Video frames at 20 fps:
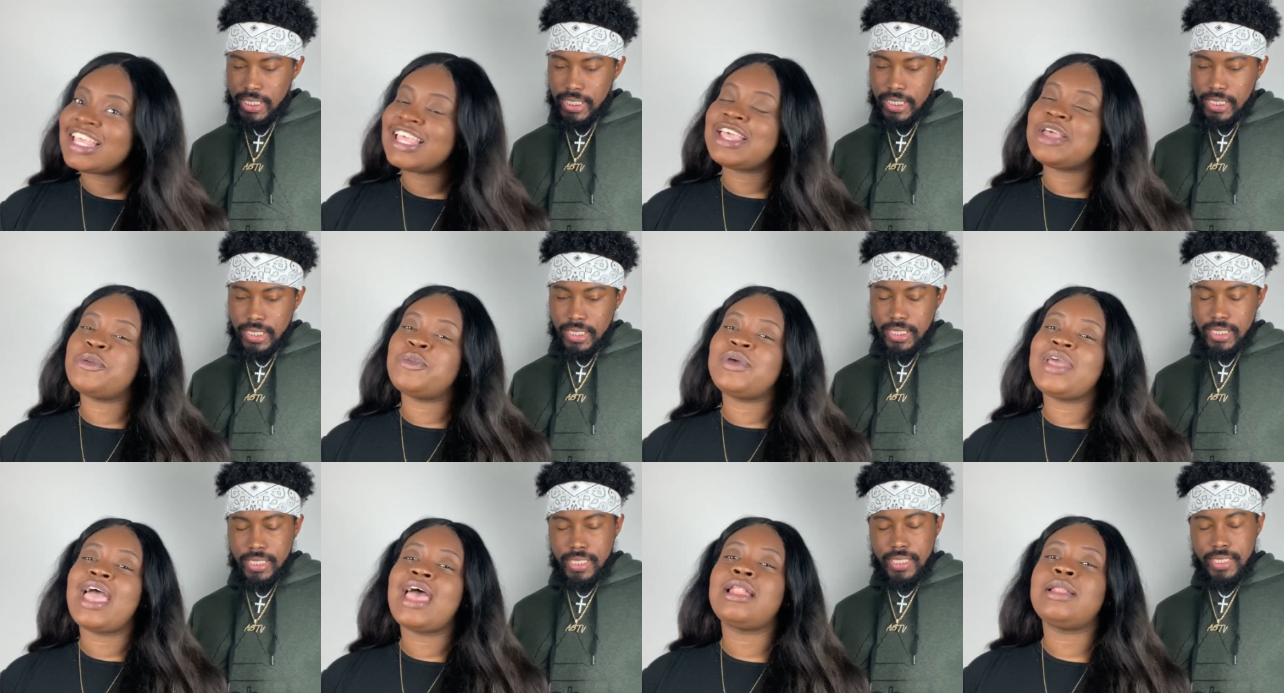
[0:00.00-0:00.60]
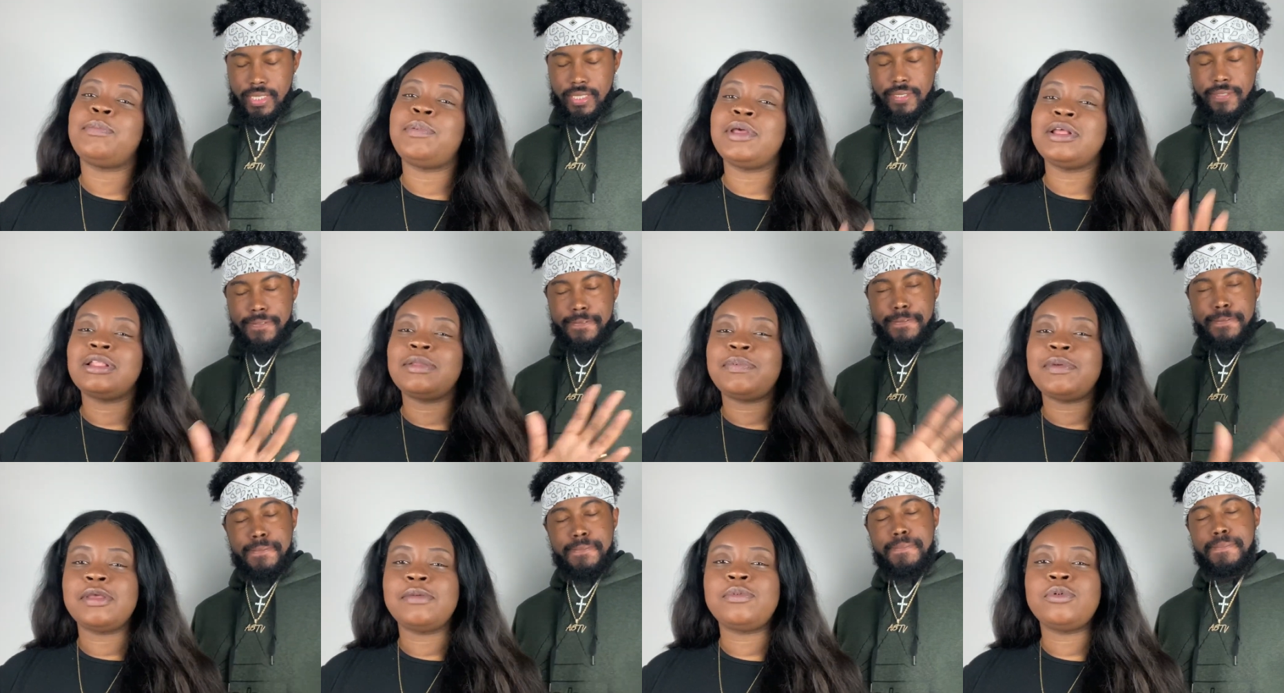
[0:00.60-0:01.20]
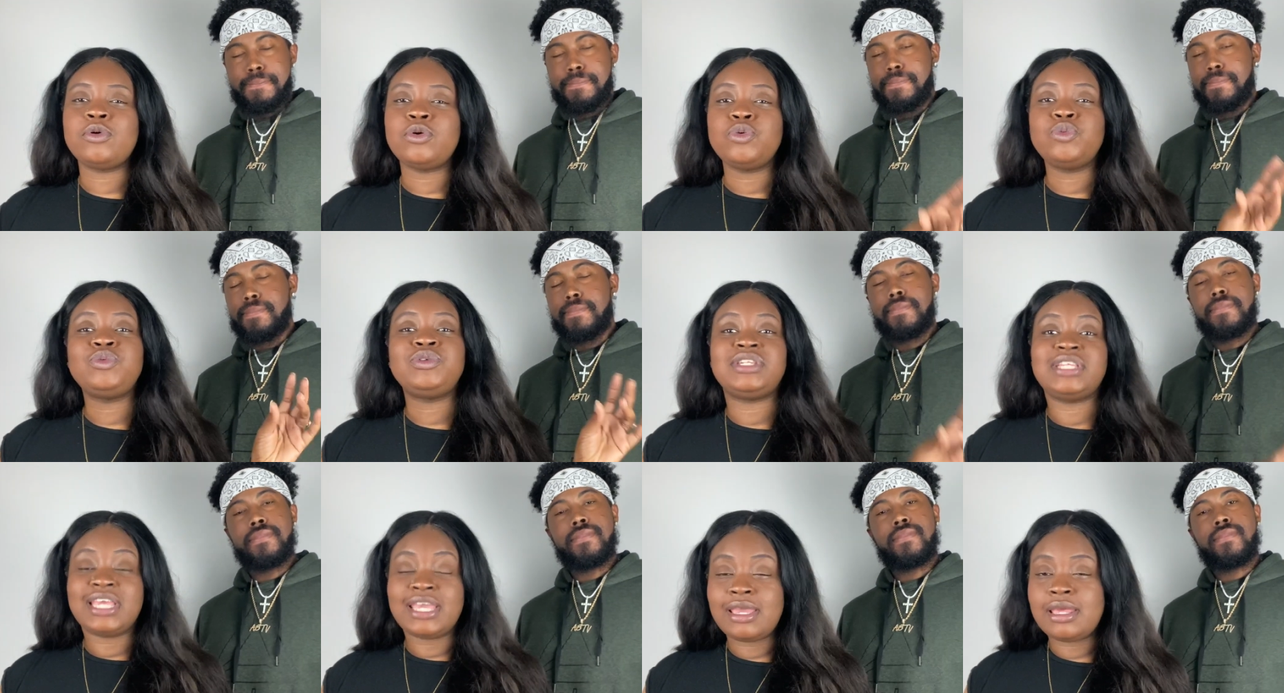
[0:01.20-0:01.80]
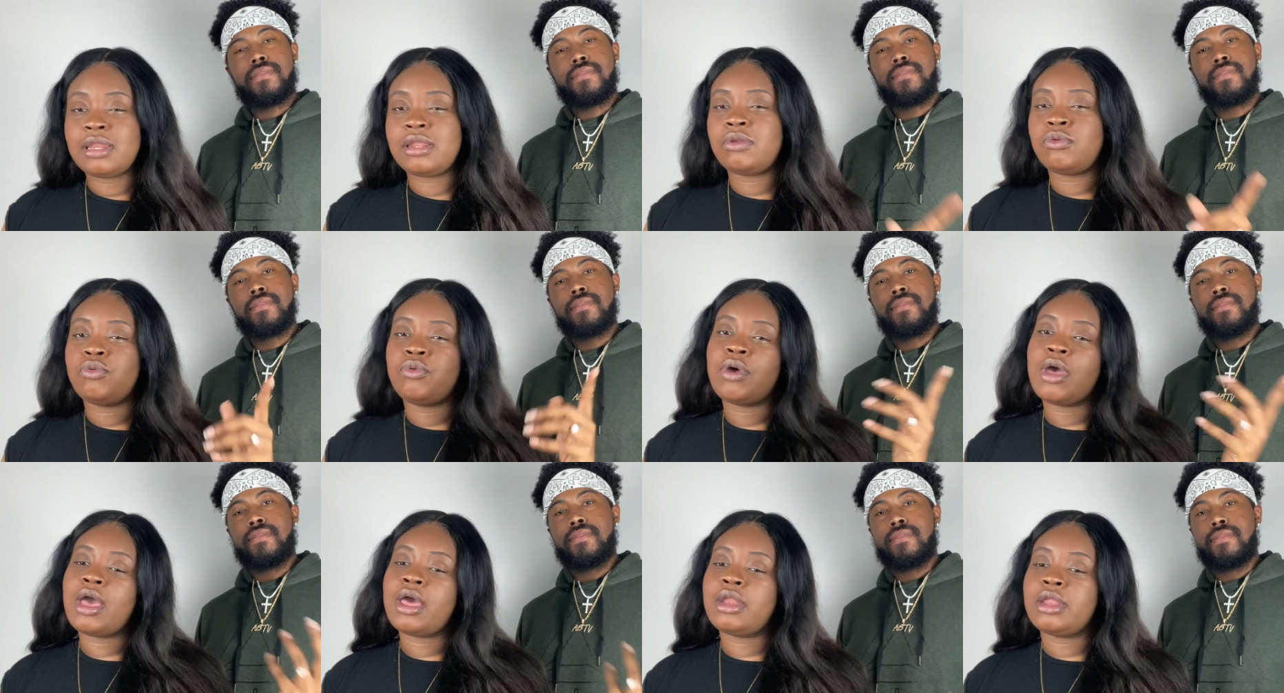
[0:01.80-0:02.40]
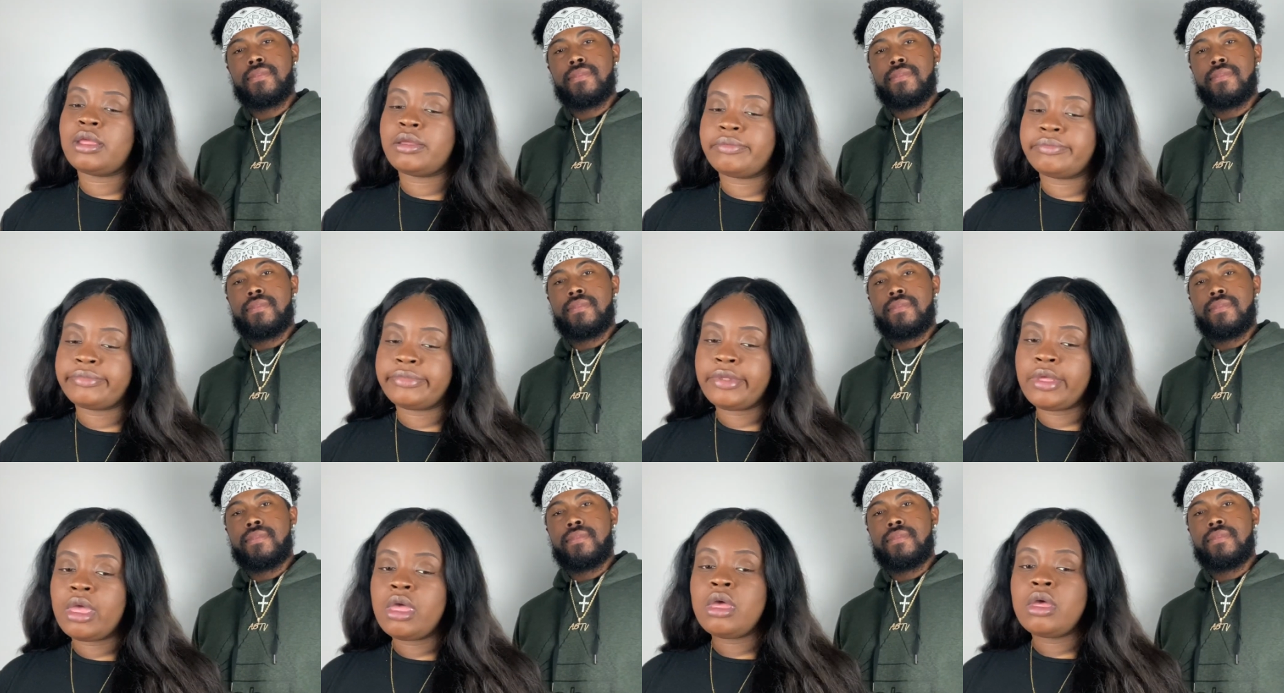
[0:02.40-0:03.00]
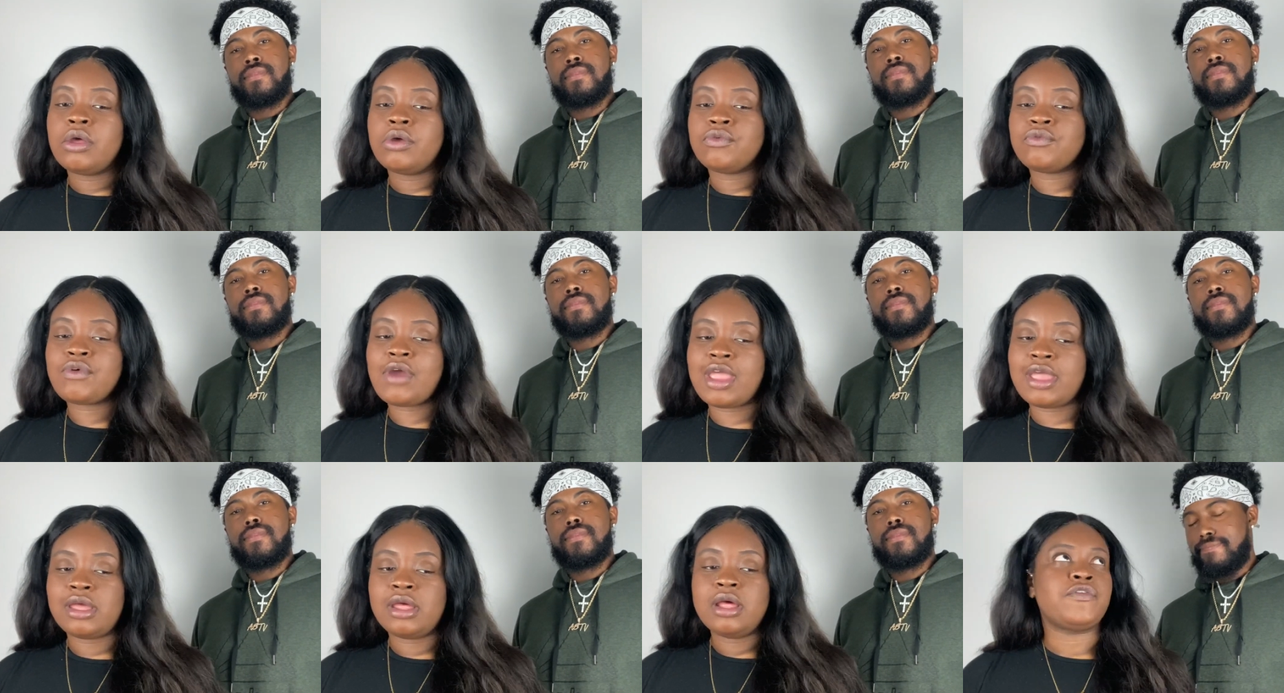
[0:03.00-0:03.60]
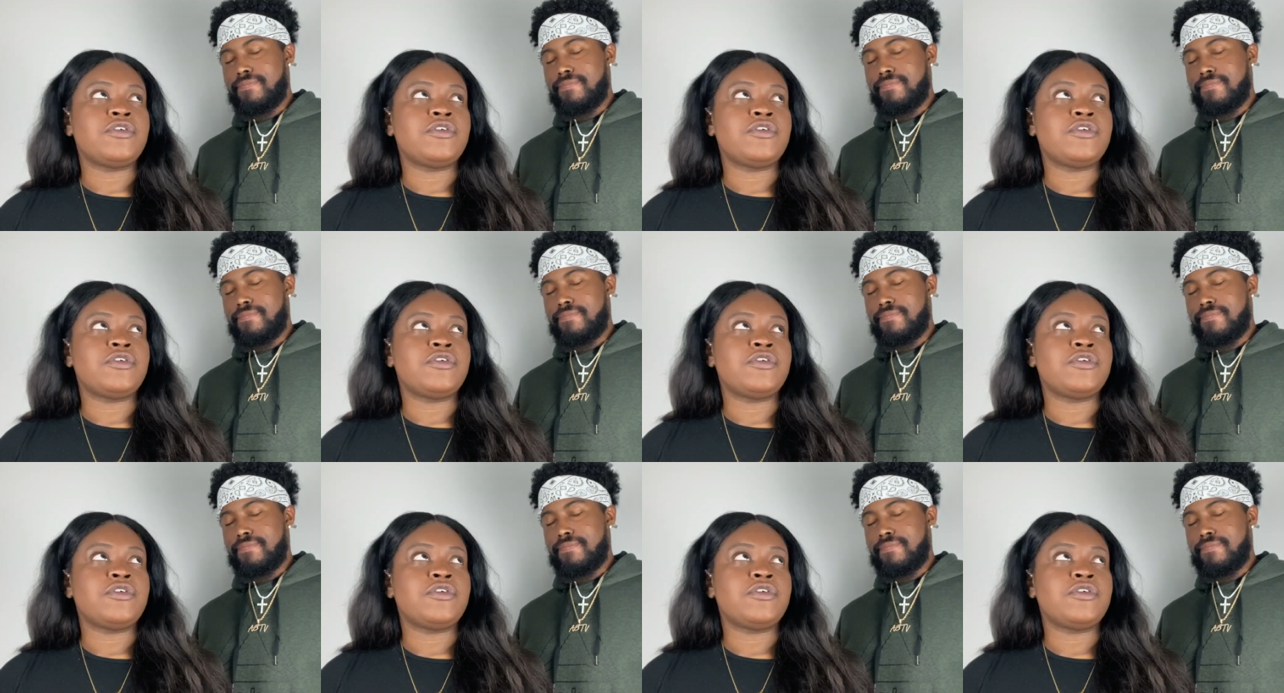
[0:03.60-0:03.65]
Speaker 1: And we had to pick the people who did and who got it right.